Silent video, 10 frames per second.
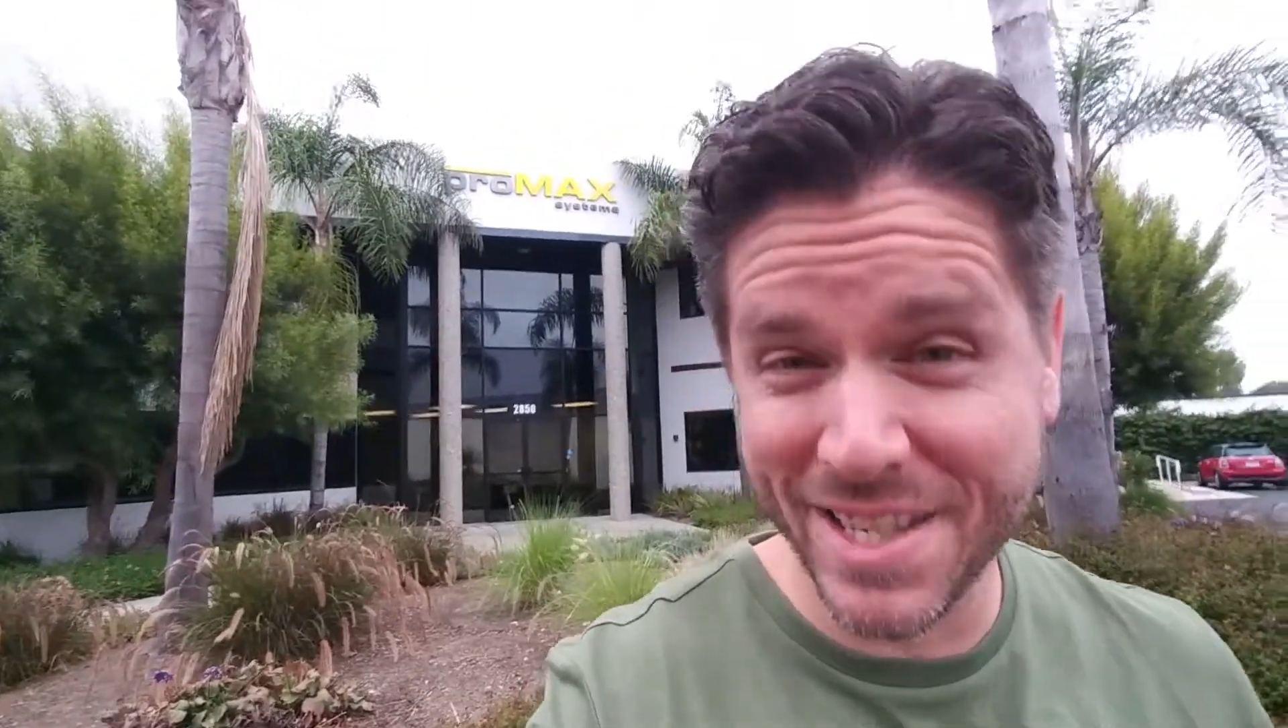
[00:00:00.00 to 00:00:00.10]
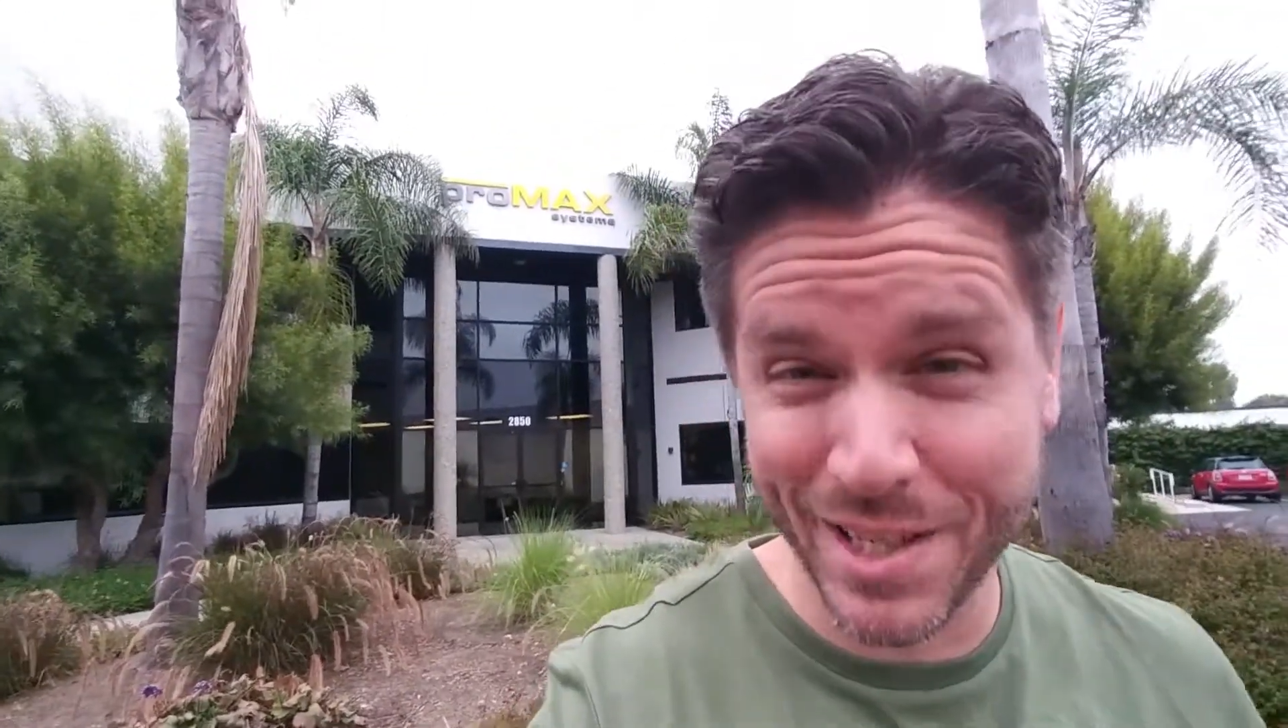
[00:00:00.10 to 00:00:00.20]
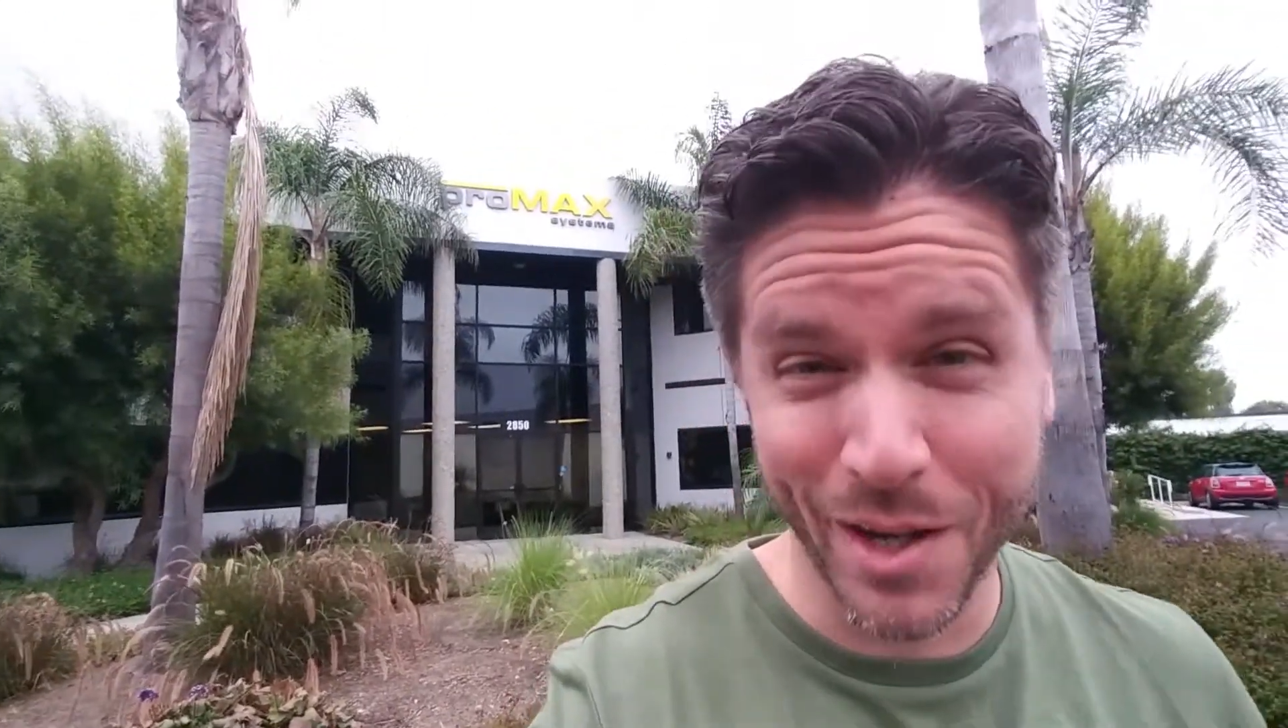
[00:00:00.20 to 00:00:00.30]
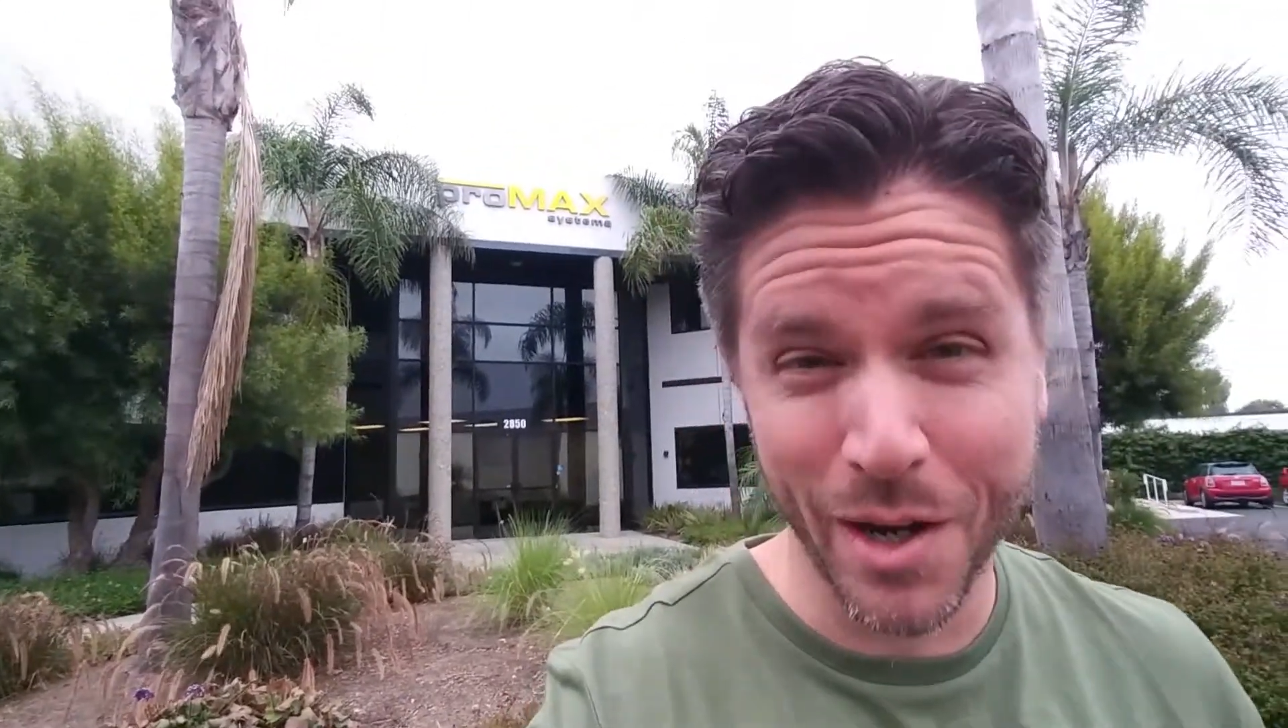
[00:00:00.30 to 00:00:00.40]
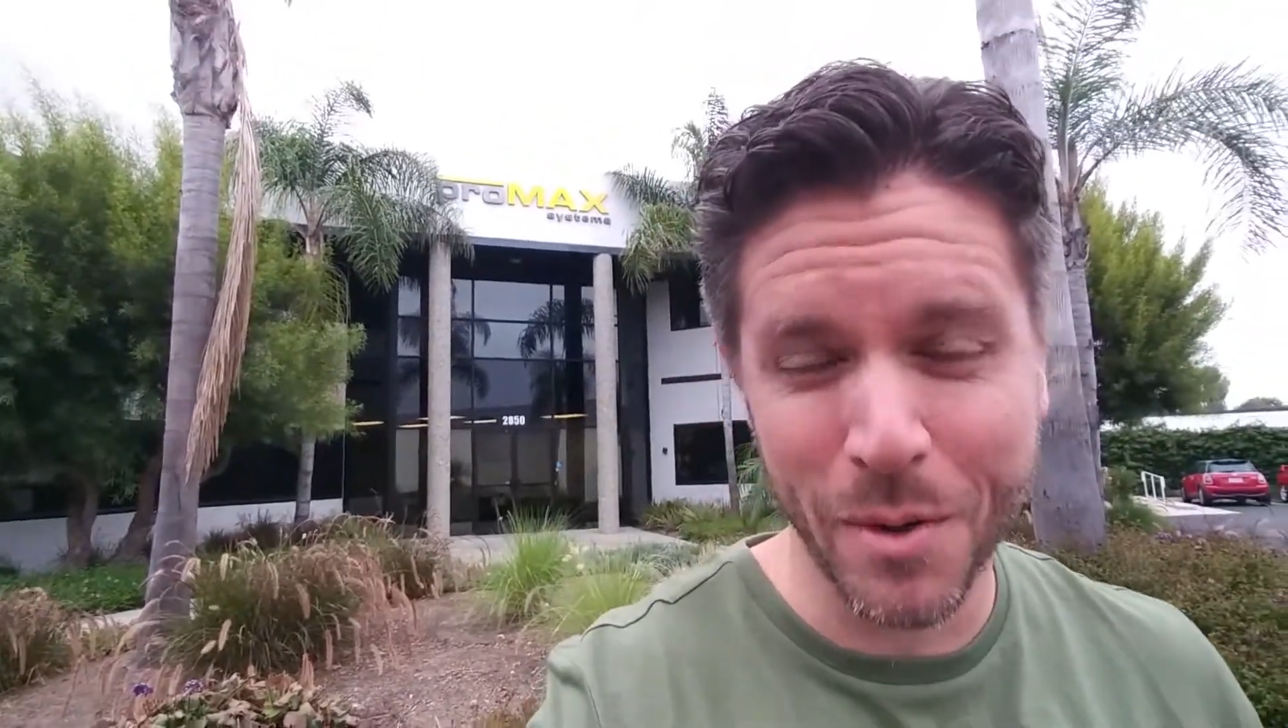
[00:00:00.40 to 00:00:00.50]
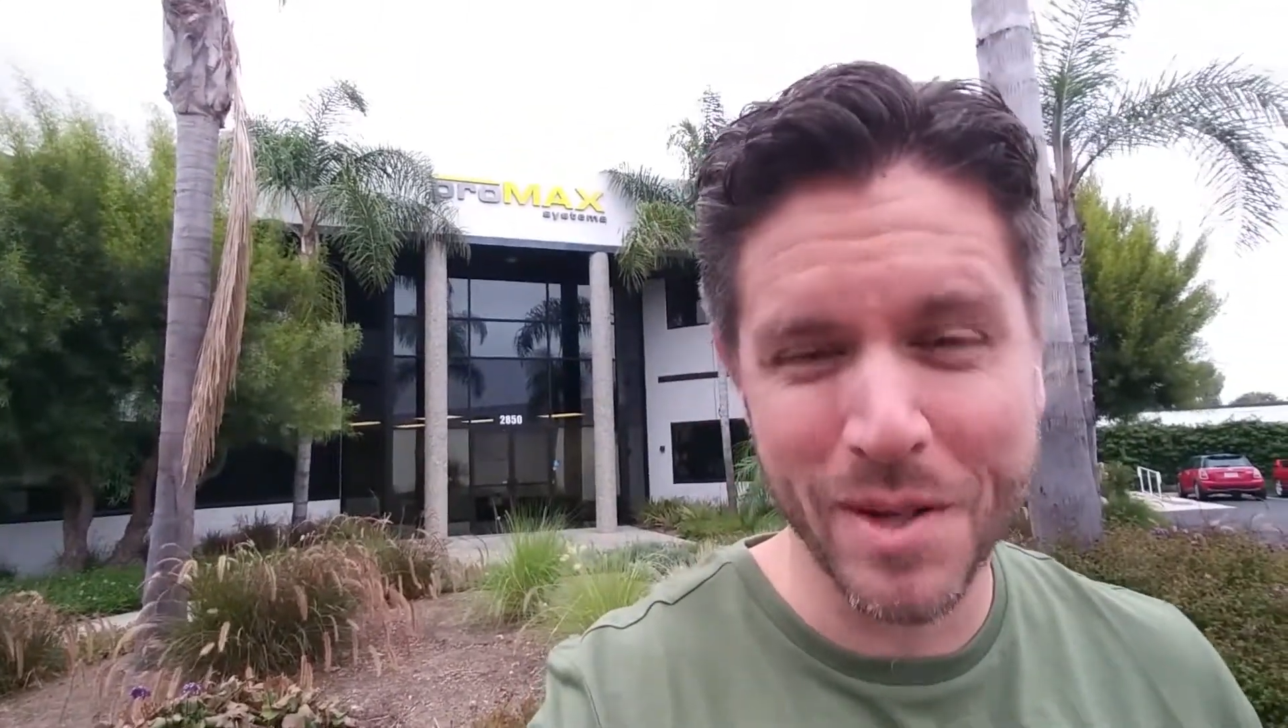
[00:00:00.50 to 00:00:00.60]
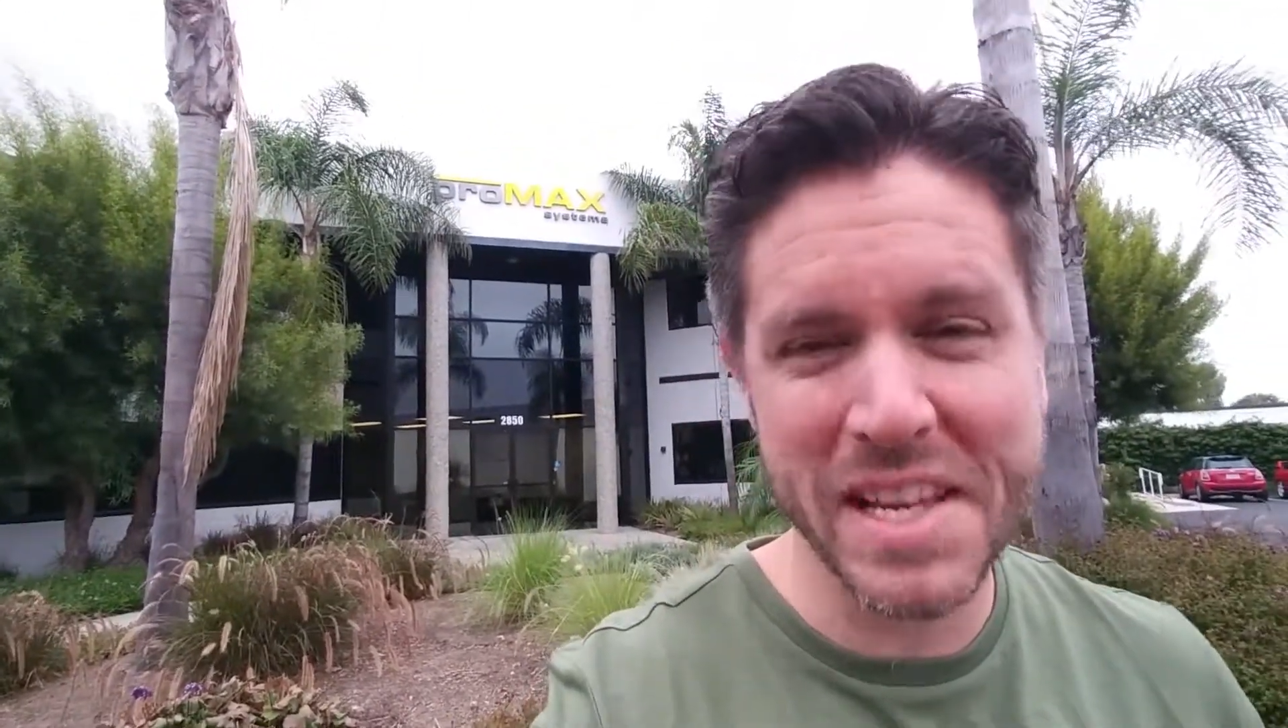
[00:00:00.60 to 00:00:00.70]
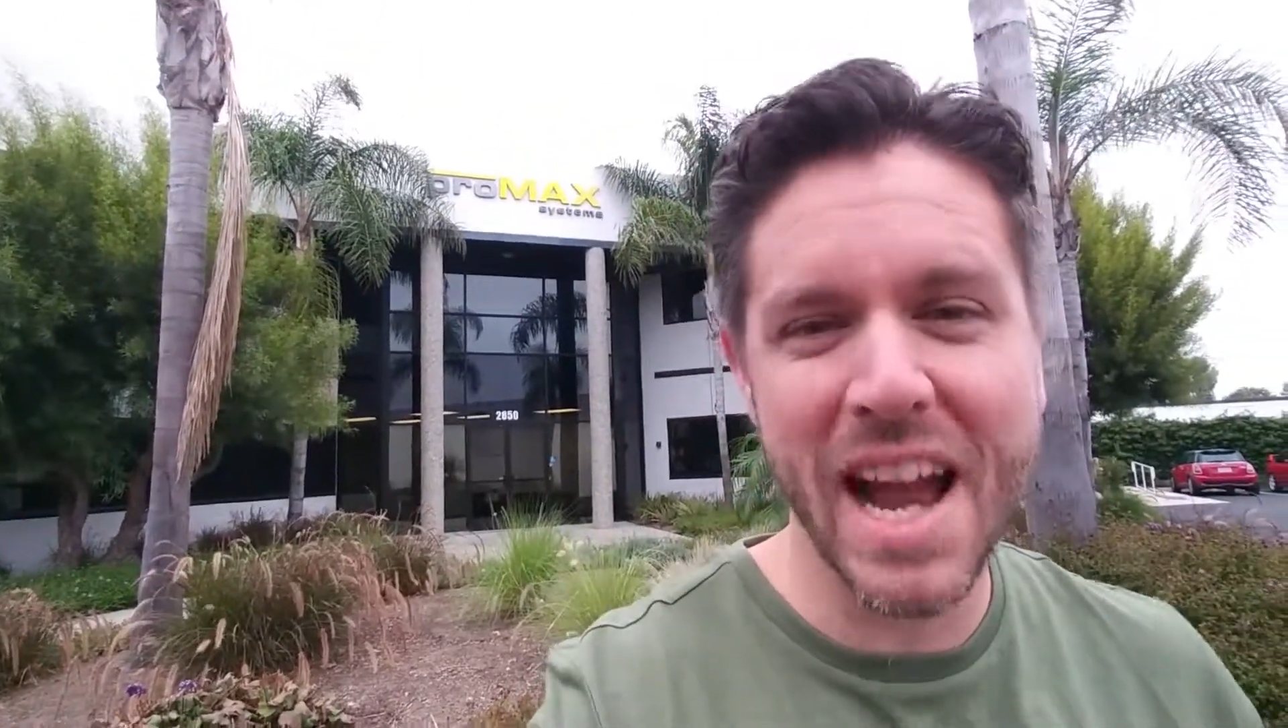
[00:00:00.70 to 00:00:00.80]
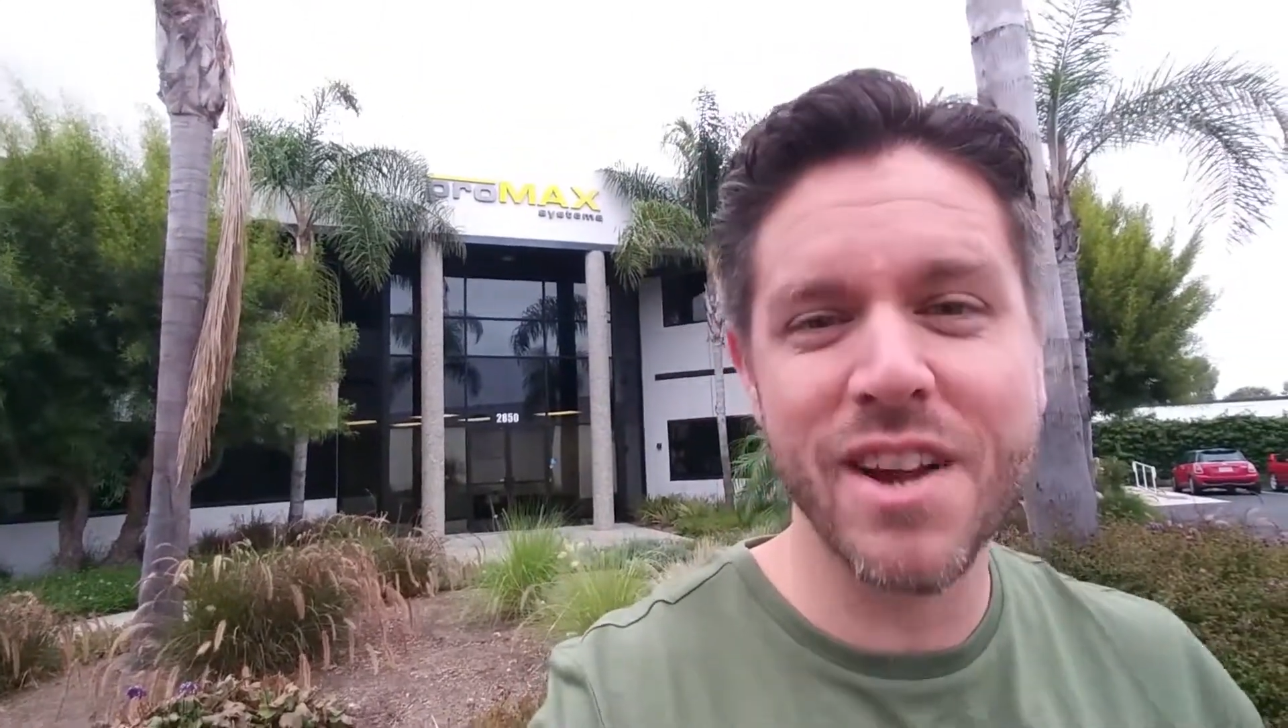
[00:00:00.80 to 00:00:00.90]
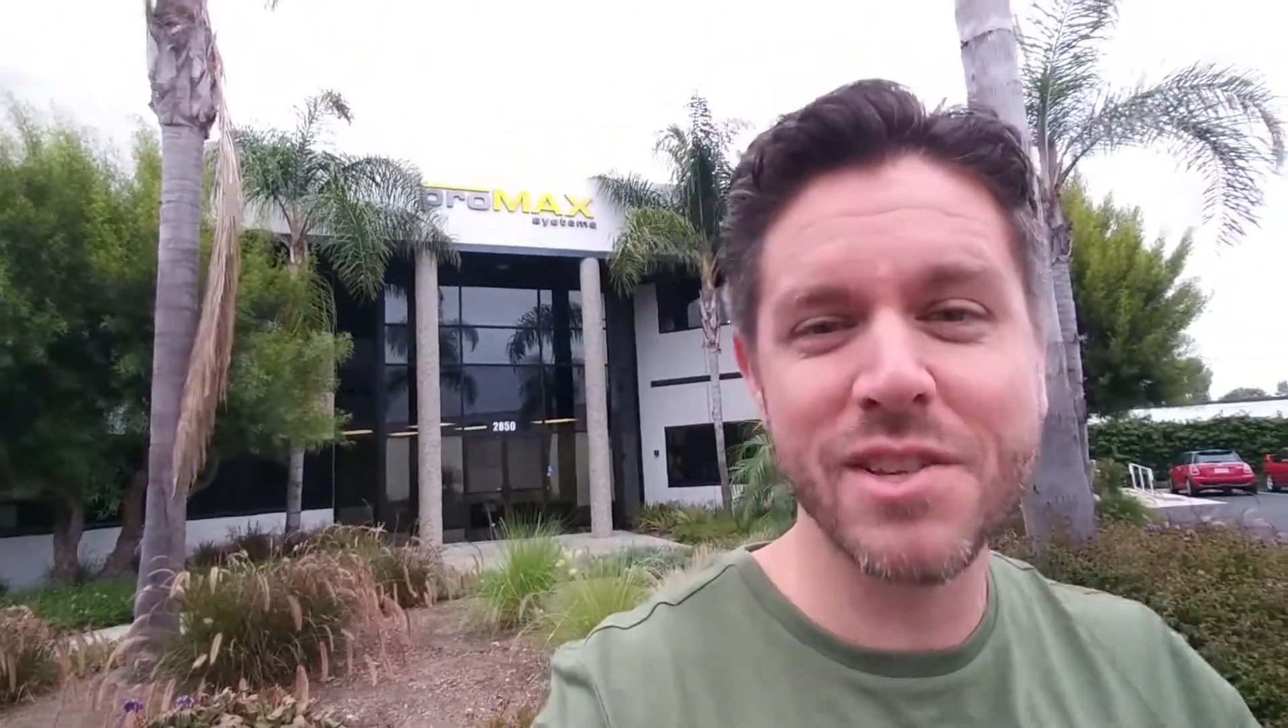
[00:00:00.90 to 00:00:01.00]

soda was higher.